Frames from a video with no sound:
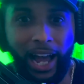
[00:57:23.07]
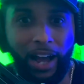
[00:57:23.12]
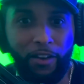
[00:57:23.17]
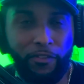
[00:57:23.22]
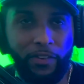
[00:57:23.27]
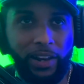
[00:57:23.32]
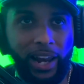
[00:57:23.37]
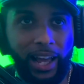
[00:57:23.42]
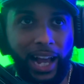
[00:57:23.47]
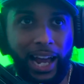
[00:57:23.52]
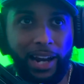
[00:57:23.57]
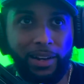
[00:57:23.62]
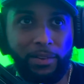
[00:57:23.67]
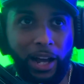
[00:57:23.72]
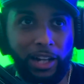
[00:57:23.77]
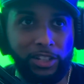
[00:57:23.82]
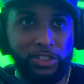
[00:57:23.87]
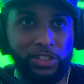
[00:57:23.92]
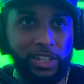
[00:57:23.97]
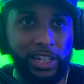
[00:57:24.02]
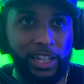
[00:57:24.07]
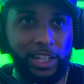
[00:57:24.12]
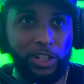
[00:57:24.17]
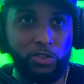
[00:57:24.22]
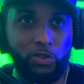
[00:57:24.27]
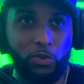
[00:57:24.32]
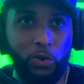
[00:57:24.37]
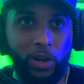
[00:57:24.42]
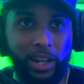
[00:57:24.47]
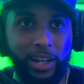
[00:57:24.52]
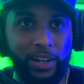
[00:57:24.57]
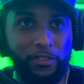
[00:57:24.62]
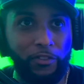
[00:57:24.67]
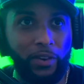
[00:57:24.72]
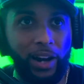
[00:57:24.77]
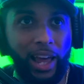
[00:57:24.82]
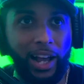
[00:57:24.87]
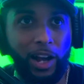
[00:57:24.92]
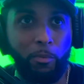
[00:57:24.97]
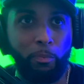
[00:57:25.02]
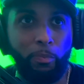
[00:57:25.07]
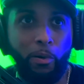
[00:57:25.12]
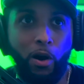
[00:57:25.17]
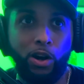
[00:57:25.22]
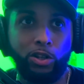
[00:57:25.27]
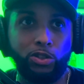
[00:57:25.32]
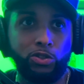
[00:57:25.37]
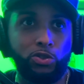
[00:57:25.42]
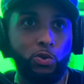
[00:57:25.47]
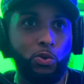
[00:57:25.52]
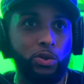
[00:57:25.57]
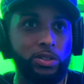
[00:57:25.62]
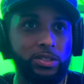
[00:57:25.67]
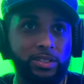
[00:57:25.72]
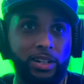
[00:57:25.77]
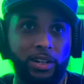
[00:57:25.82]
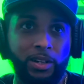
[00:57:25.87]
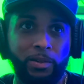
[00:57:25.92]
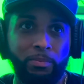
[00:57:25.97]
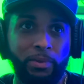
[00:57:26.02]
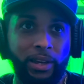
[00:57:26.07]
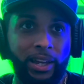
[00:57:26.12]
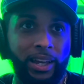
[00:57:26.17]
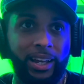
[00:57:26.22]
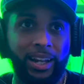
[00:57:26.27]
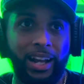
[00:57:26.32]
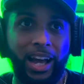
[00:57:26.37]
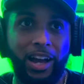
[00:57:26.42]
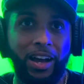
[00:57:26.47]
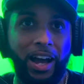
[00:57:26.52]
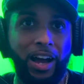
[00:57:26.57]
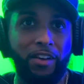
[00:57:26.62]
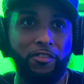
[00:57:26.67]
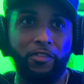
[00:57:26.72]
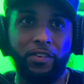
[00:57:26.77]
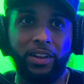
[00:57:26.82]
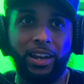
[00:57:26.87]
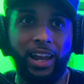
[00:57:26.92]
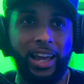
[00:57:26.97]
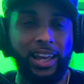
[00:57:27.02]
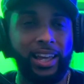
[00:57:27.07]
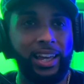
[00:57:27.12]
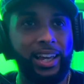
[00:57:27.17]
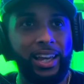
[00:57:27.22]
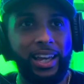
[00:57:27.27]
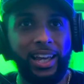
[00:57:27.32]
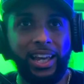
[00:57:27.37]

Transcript: feel like I should need you here for like a part 2 or something, man. I feel like the